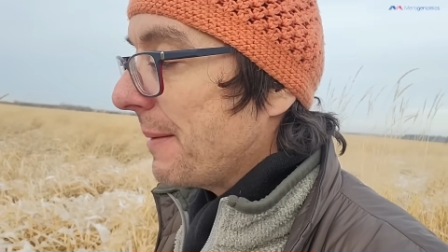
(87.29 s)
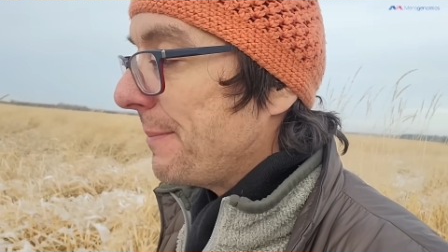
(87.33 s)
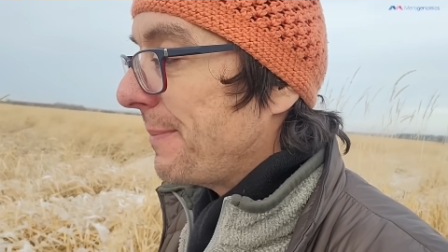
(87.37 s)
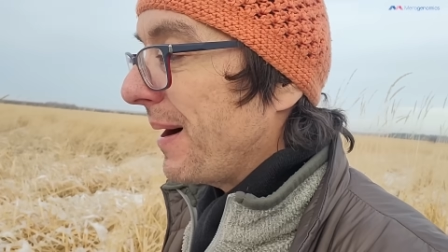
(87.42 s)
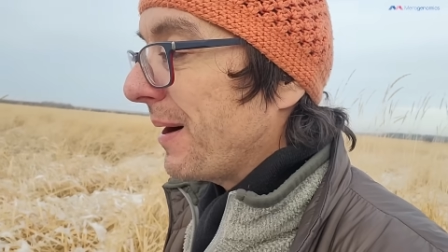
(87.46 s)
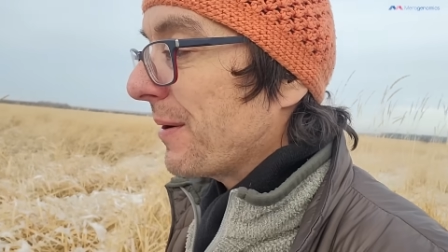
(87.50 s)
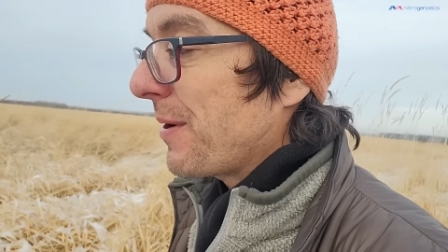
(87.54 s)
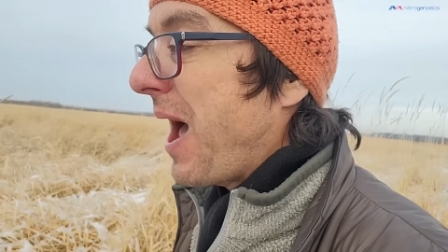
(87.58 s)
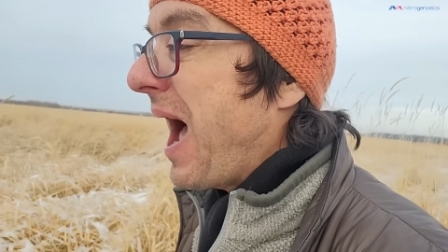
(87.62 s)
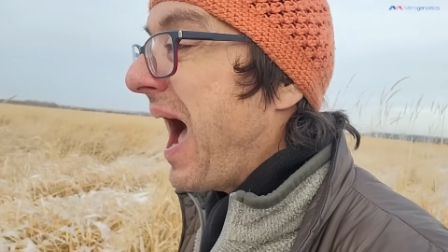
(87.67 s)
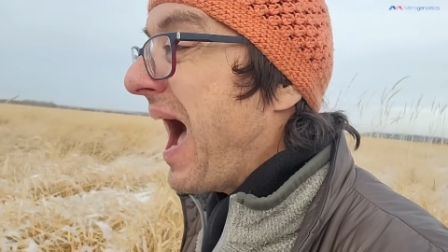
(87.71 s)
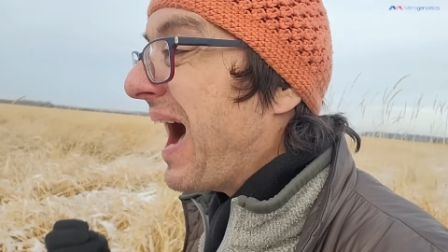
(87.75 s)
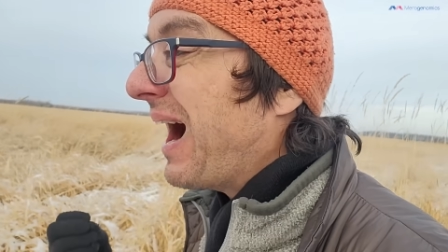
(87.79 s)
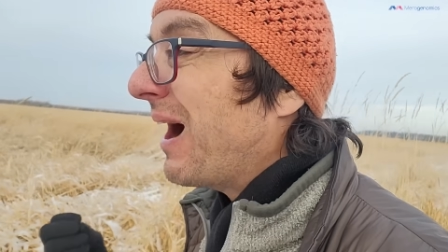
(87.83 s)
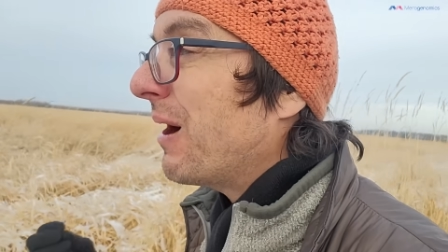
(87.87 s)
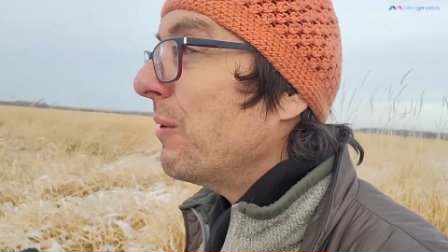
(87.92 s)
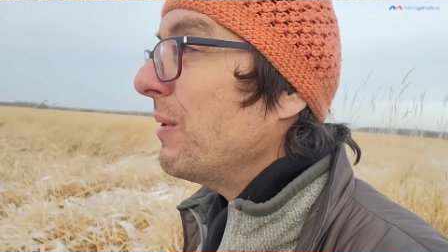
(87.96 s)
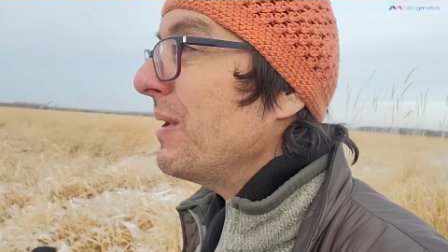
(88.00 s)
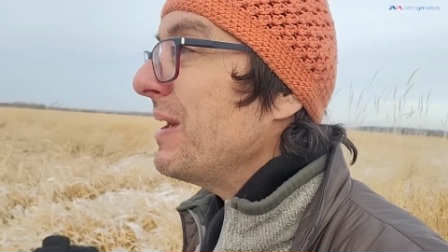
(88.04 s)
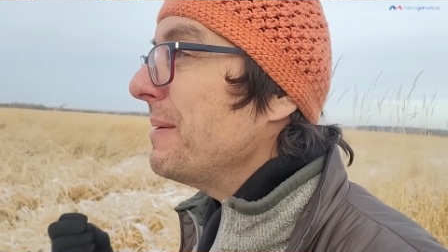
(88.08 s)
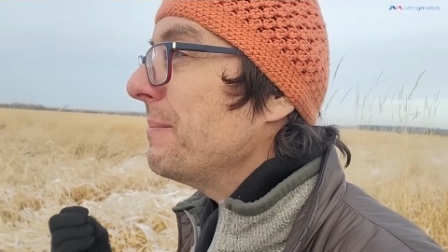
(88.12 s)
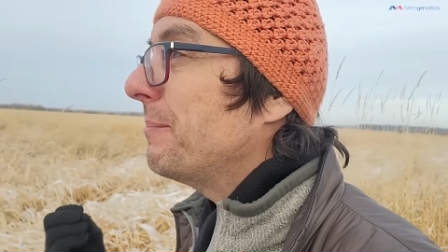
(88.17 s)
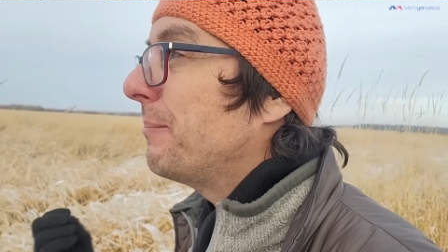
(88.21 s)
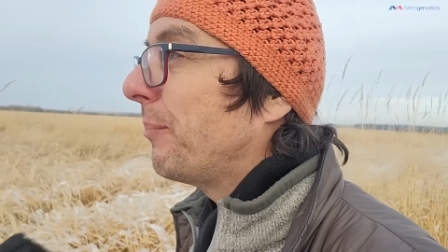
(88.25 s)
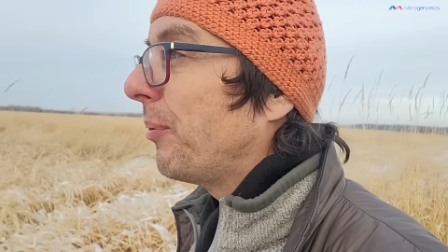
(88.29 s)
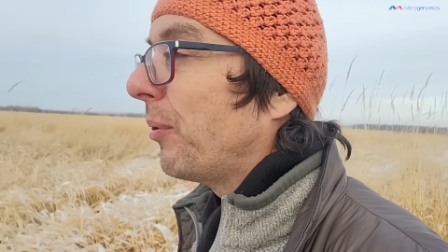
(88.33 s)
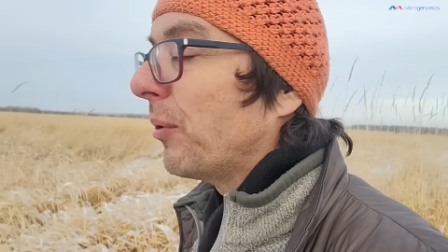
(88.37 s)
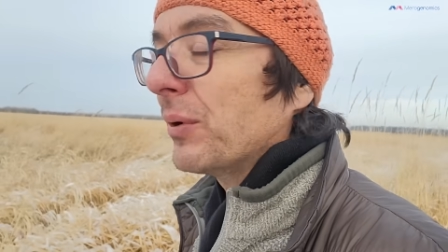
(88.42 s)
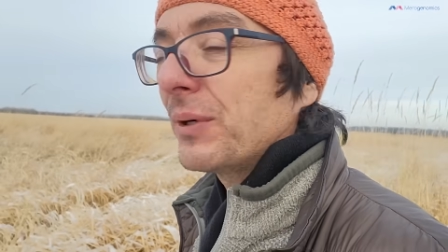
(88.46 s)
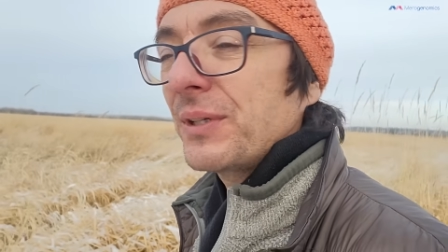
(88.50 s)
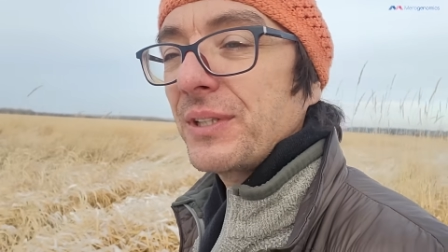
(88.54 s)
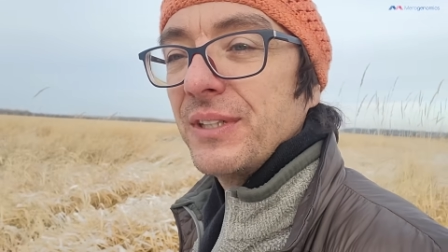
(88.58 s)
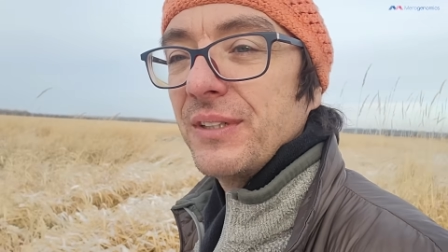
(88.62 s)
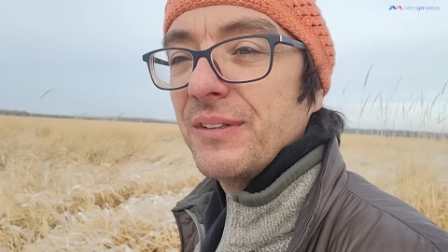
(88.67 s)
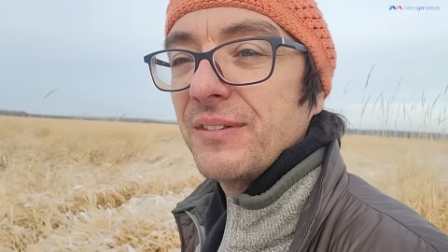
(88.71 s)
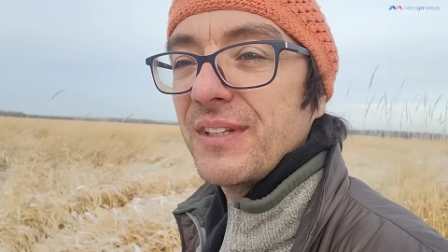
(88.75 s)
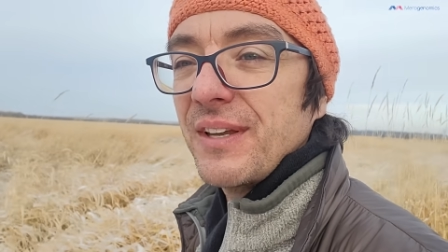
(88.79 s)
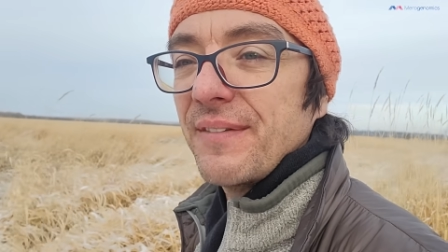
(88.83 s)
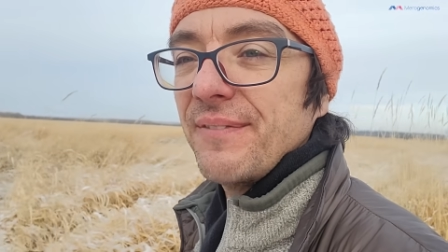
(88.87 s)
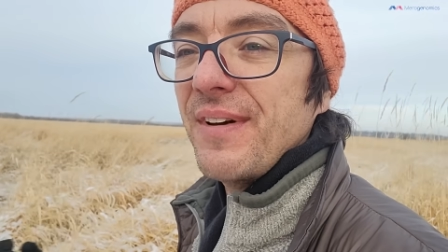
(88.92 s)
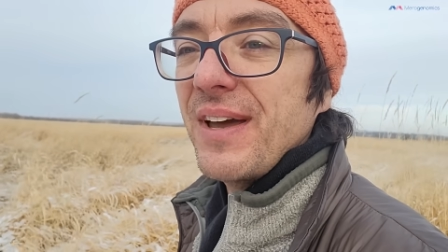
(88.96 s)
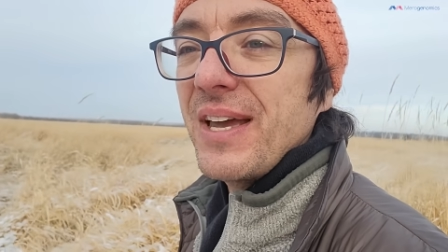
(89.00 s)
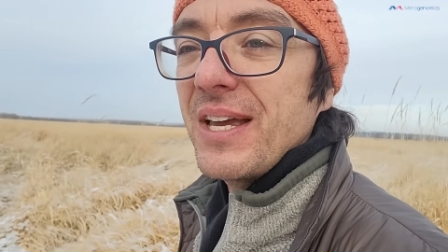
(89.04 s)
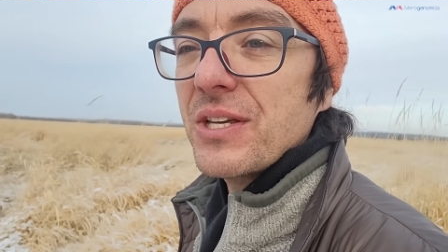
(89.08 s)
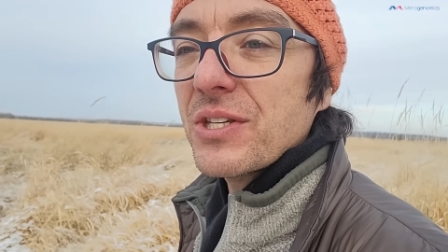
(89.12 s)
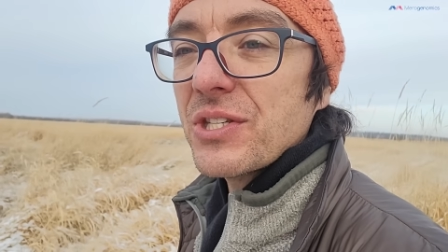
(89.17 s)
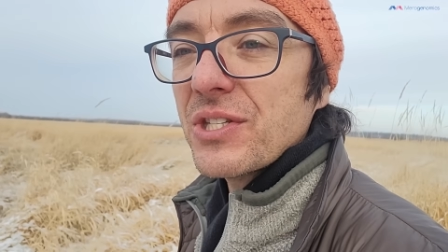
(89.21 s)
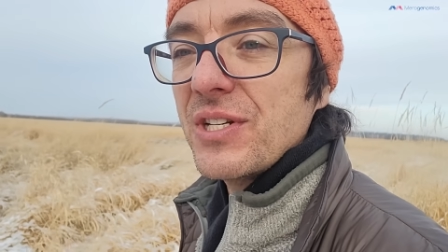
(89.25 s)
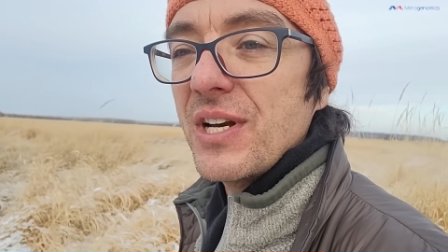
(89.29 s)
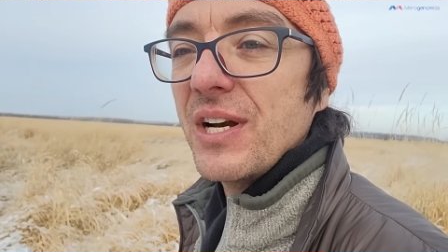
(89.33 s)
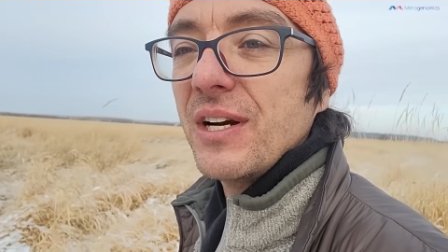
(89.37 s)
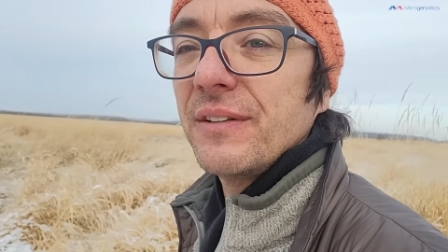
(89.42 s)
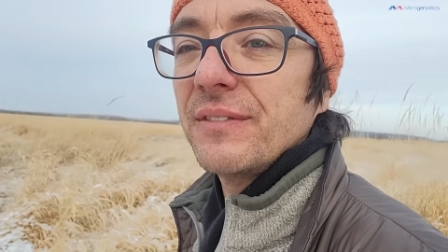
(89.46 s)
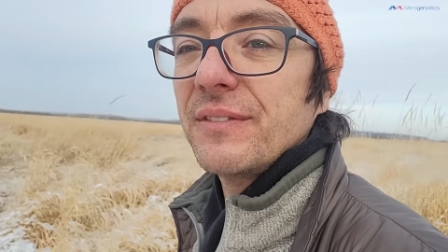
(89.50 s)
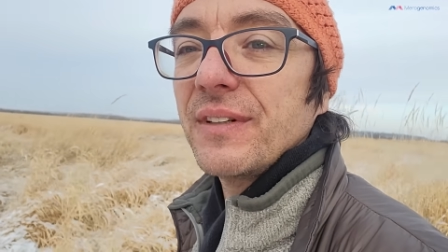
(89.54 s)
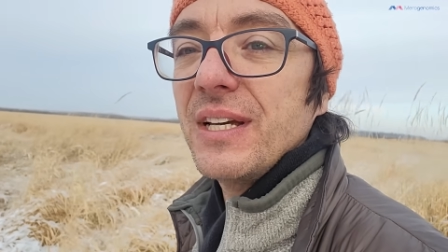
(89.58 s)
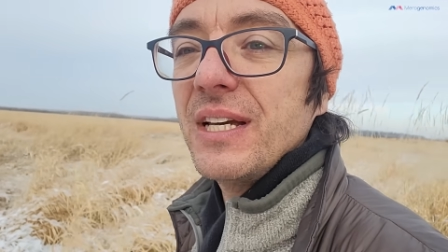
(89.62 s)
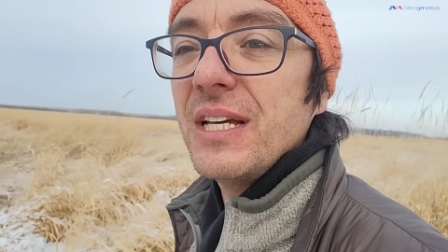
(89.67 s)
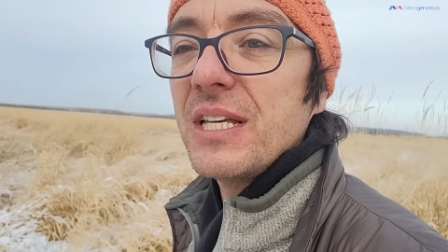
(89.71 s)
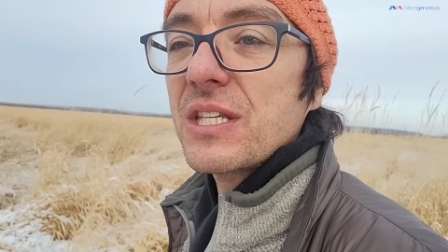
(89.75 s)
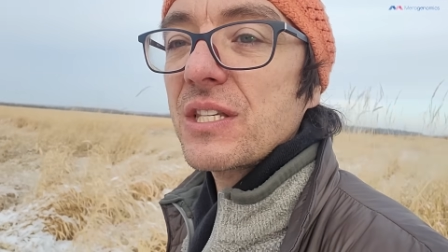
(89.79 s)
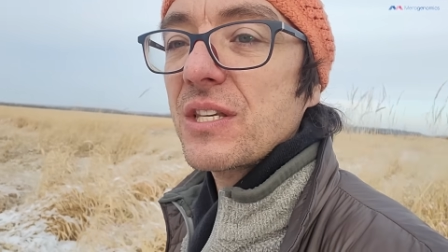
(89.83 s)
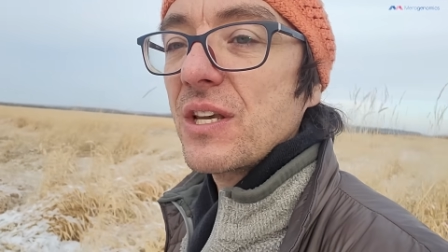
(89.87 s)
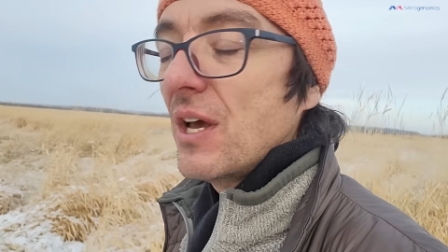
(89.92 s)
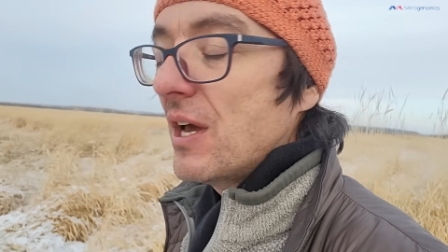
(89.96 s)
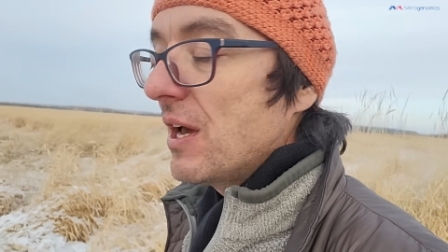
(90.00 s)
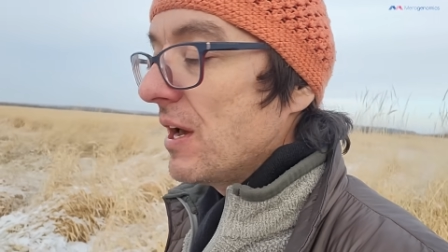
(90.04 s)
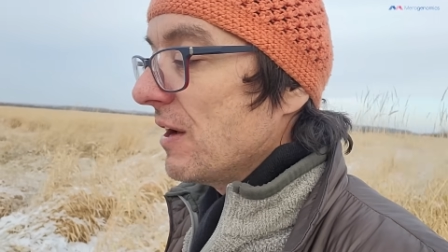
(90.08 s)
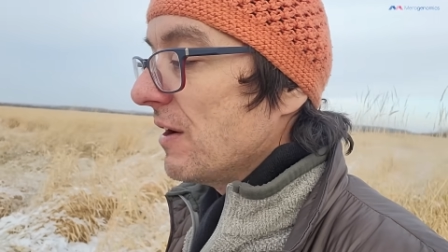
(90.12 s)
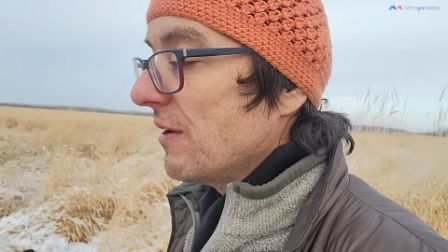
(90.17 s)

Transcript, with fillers: about how important the vagus nerve is